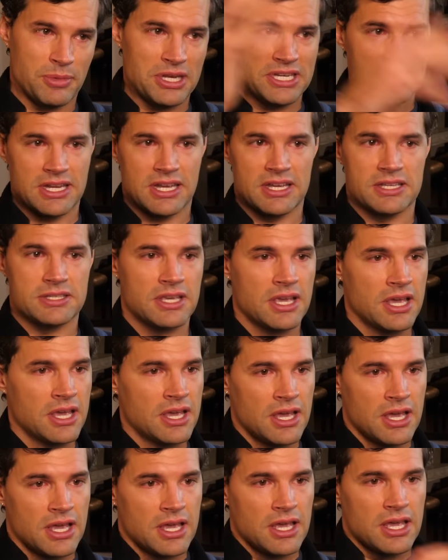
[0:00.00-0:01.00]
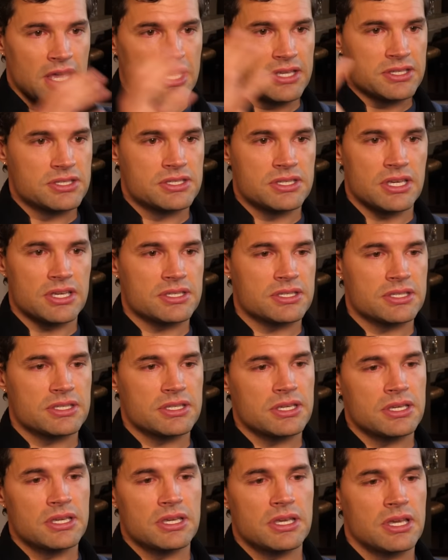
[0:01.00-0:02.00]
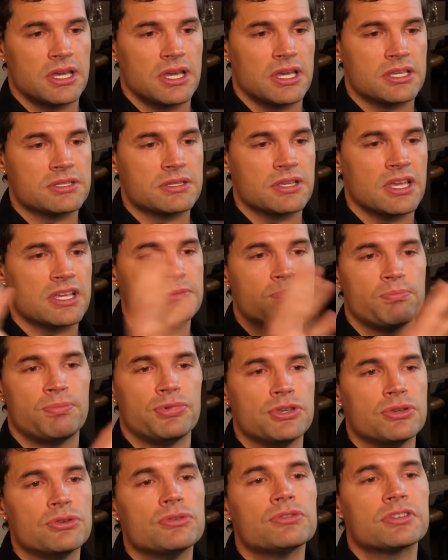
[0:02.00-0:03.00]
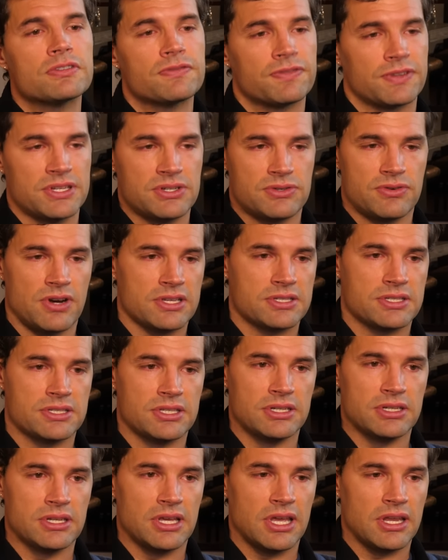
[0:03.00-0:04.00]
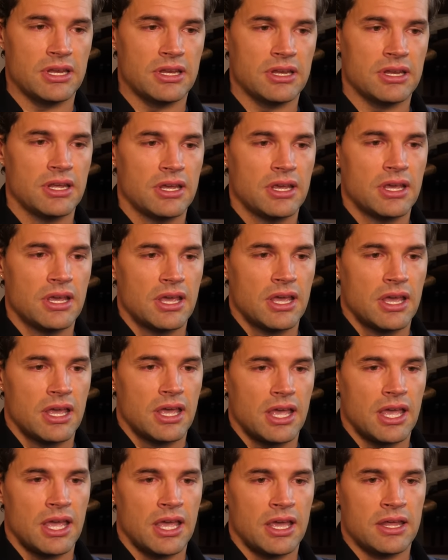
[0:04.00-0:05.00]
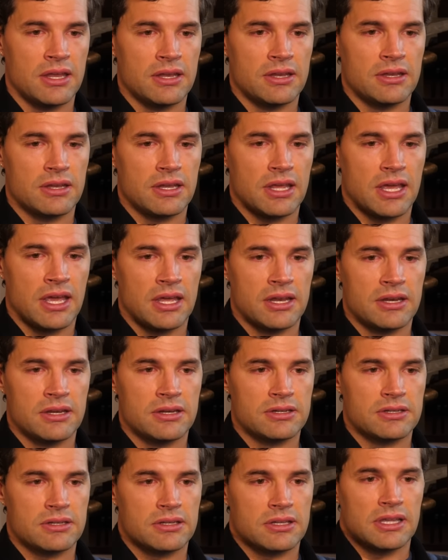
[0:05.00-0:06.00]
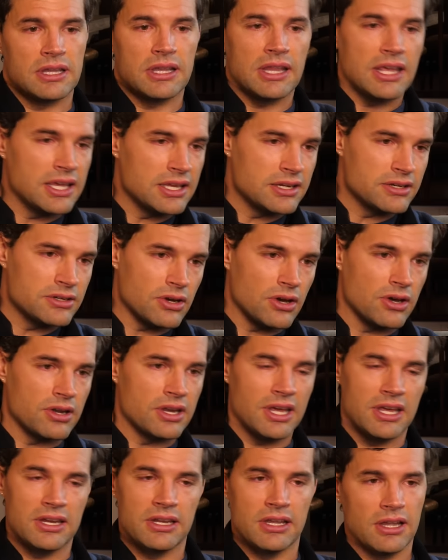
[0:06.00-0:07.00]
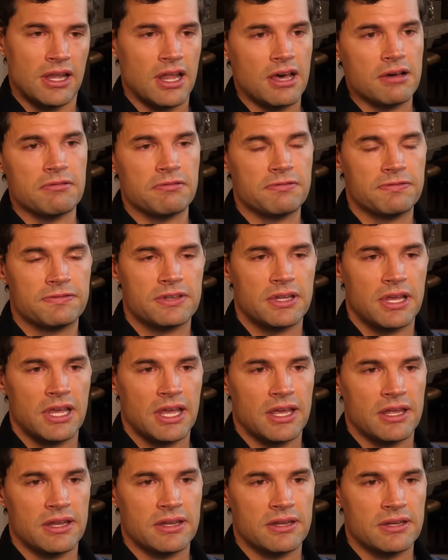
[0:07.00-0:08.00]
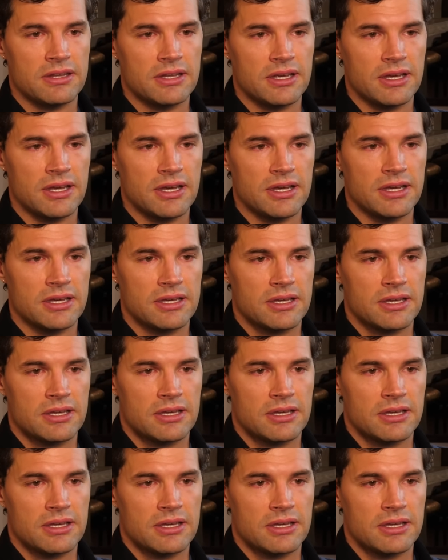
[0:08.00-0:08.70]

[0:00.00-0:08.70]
many days, has just, has, has beautifully trusted and, and, and leaned on and loved. And uh,